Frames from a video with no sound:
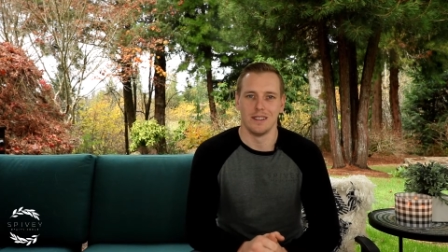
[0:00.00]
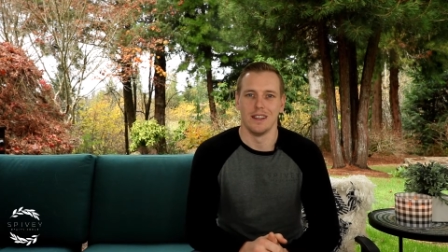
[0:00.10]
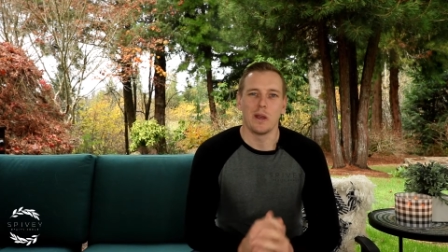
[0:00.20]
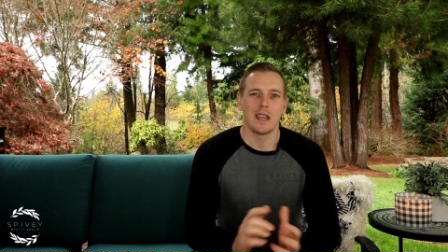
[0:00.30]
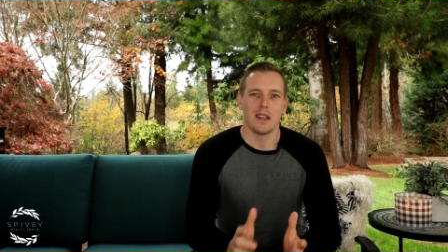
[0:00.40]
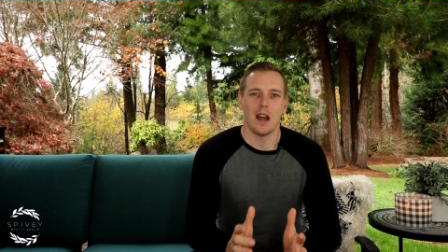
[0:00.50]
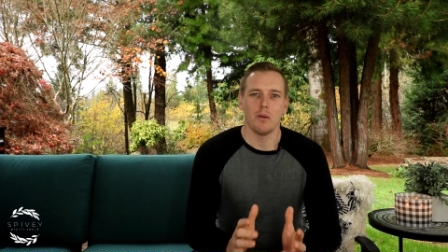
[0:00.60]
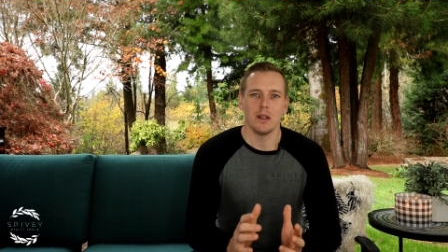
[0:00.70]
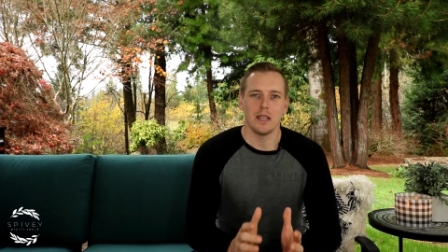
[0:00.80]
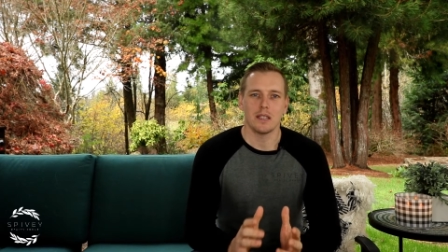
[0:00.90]
We cannot
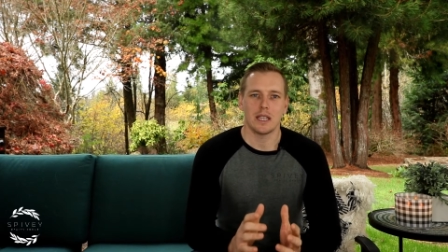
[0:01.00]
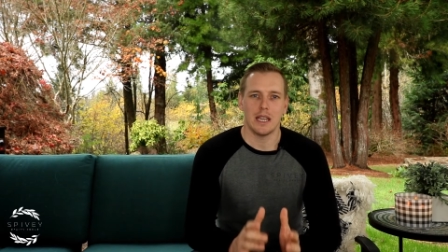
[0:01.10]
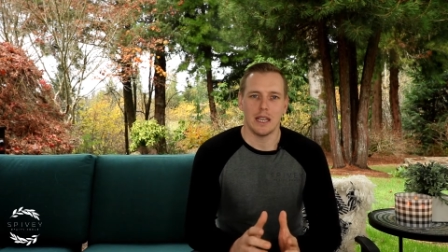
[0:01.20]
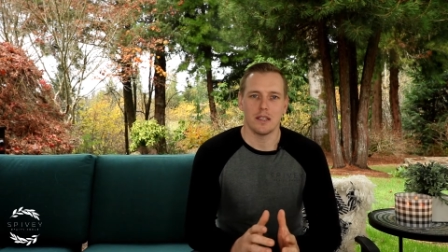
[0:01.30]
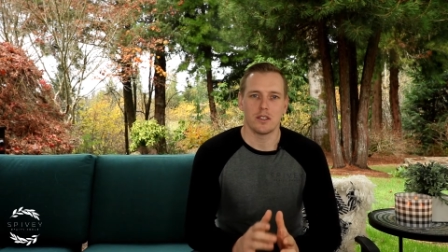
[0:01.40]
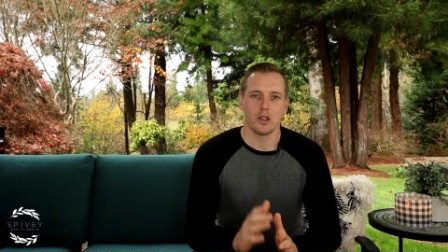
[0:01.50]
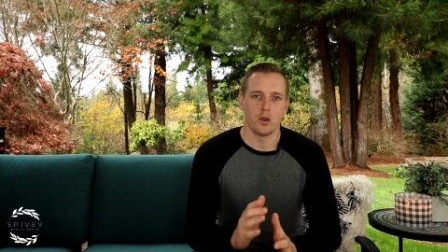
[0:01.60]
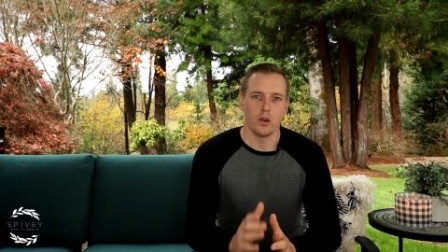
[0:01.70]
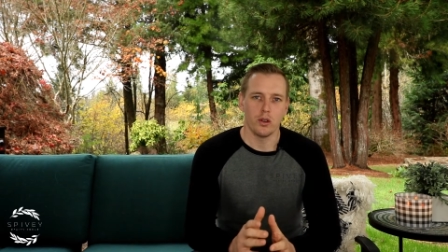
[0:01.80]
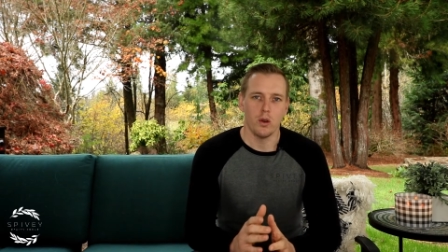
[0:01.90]
release keys to
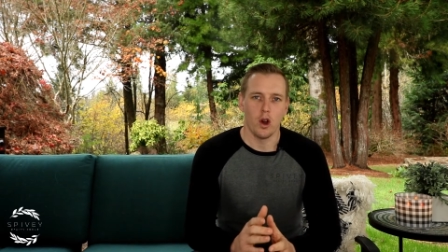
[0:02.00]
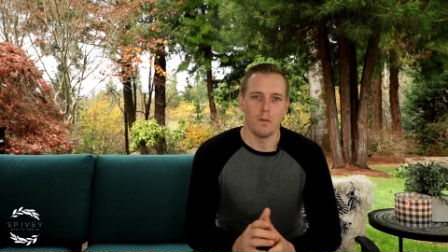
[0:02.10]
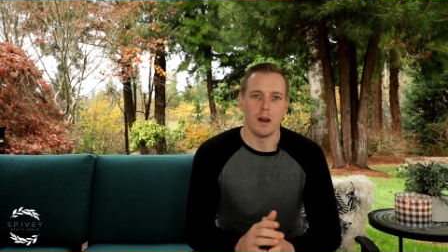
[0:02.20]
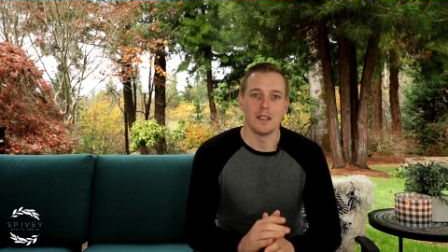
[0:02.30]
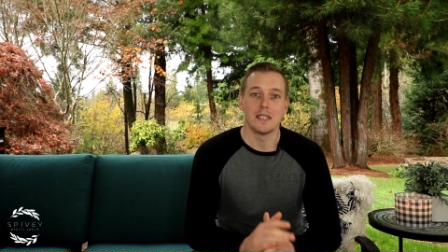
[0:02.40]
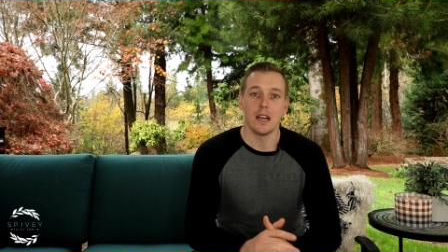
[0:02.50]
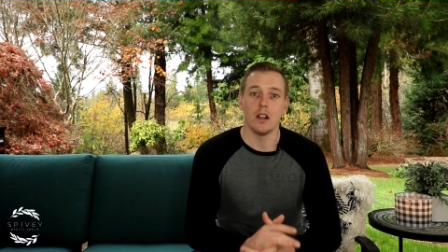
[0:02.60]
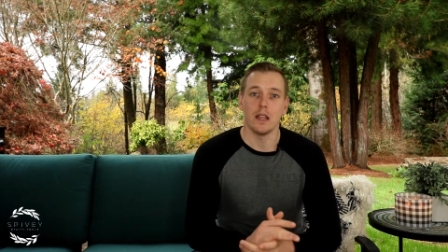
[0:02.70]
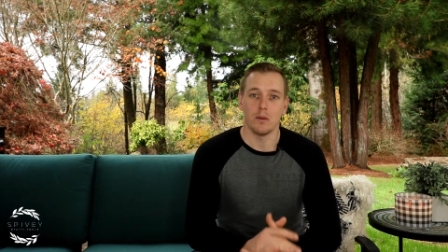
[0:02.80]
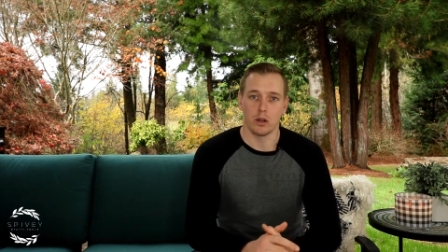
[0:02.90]
your new home
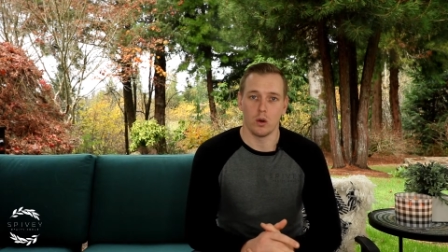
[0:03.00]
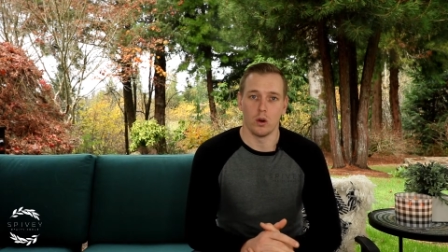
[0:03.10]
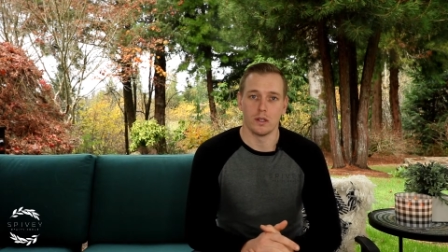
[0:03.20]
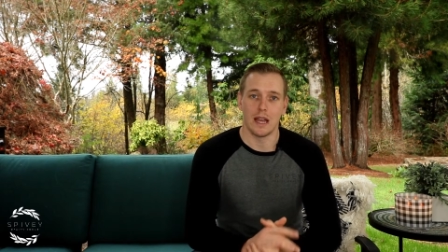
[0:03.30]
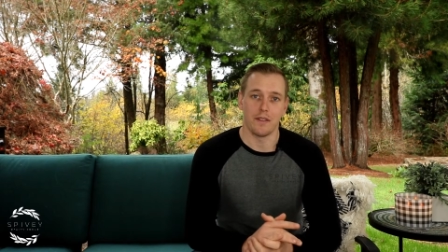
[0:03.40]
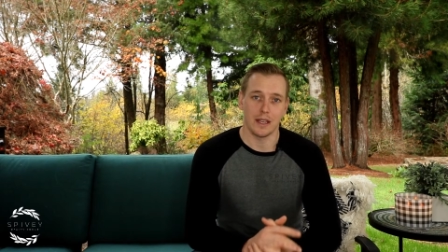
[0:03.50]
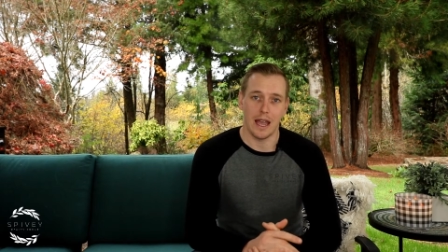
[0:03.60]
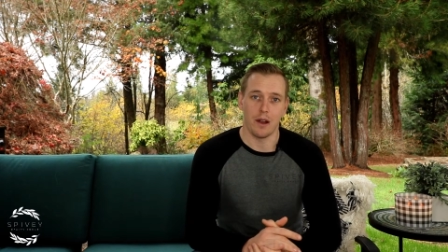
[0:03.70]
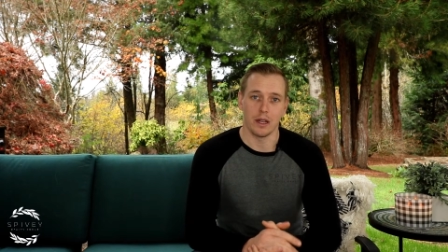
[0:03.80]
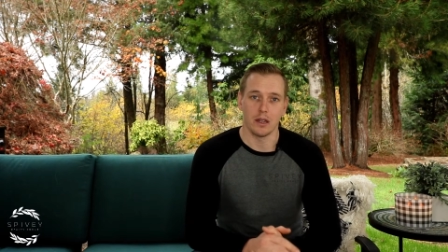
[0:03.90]
until it records at the
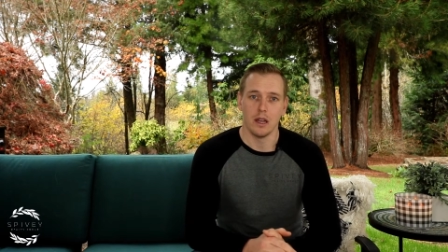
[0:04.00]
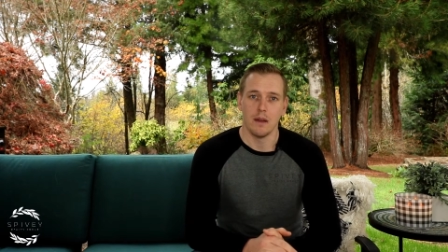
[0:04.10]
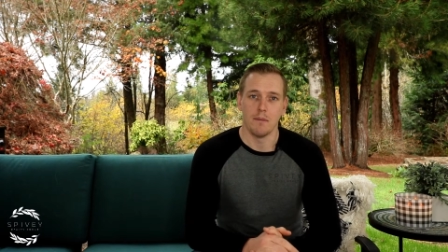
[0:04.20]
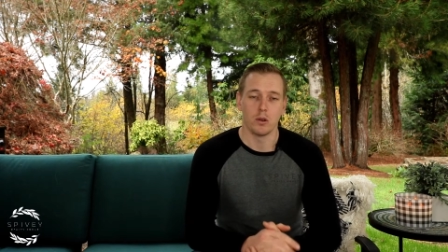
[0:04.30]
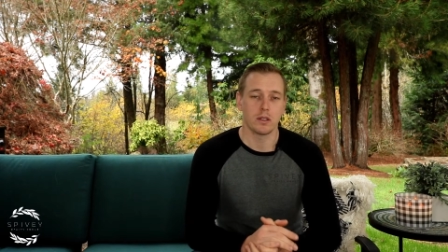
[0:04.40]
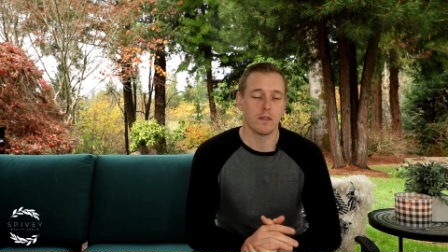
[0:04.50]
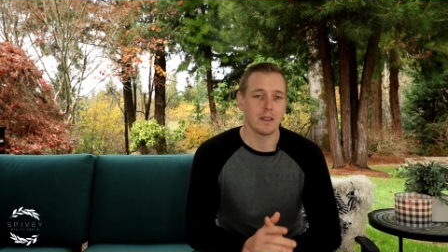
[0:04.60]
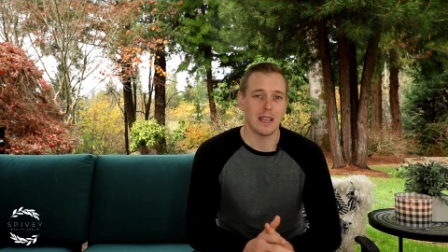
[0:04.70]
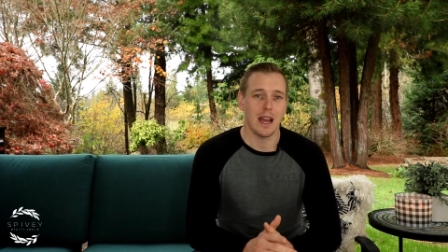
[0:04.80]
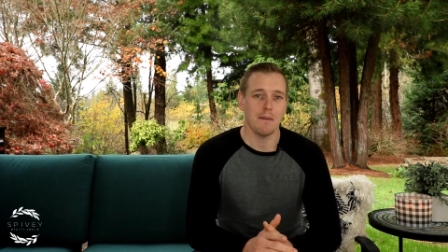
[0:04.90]
county. Most of the
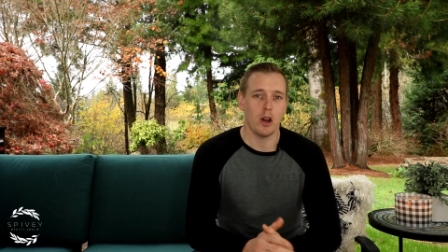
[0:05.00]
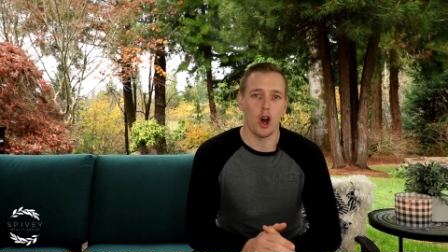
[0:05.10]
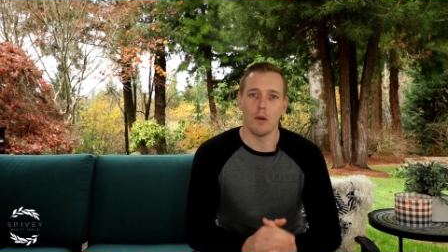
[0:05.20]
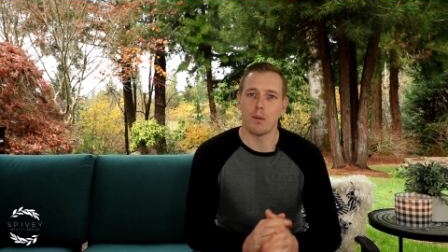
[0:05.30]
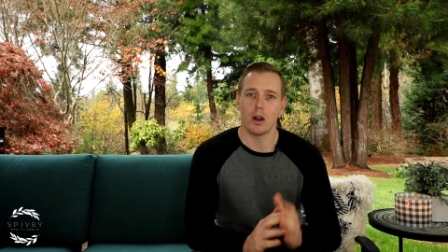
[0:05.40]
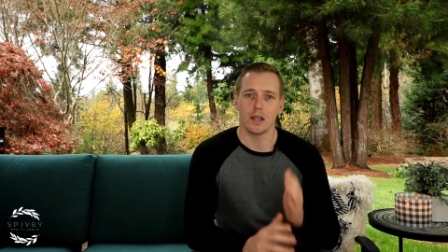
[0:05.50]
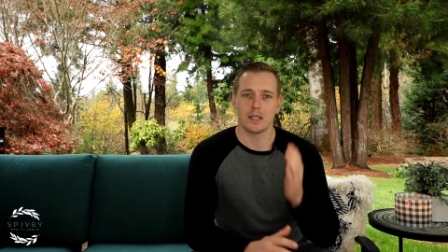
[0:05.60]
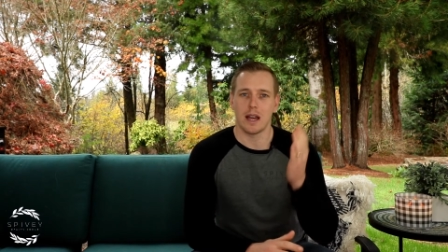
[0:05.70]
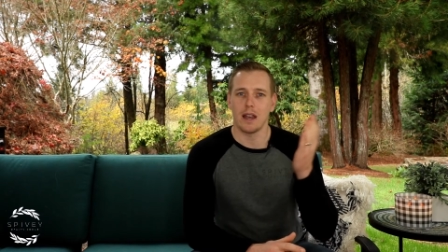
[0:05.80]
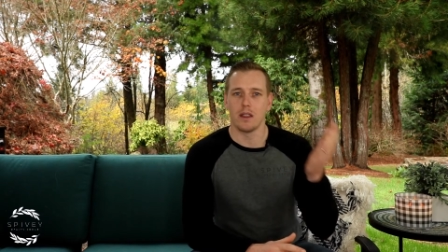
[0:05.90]
time, all parties
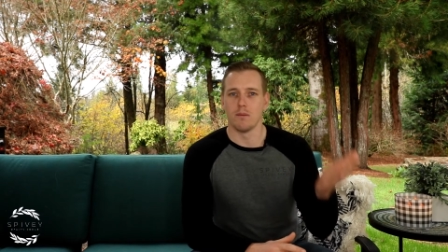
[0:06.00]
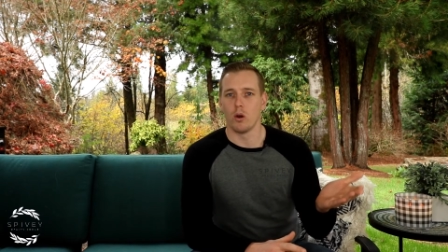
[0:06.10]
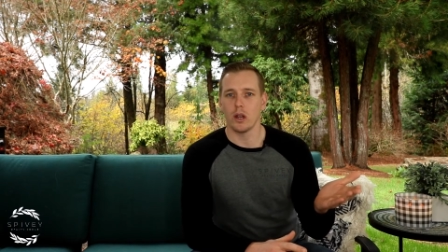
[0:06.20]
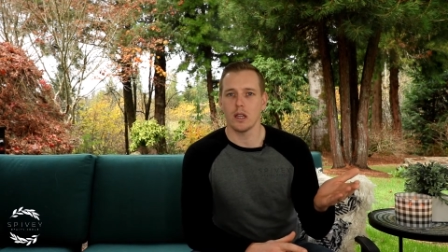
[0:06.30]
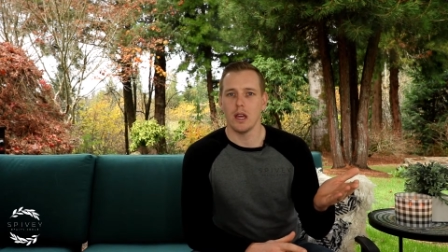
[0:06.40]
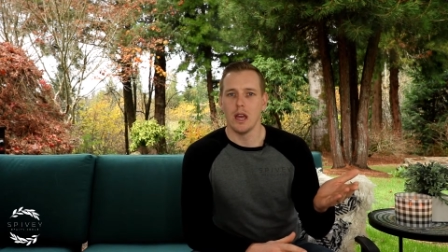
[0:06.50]
sign in the morning,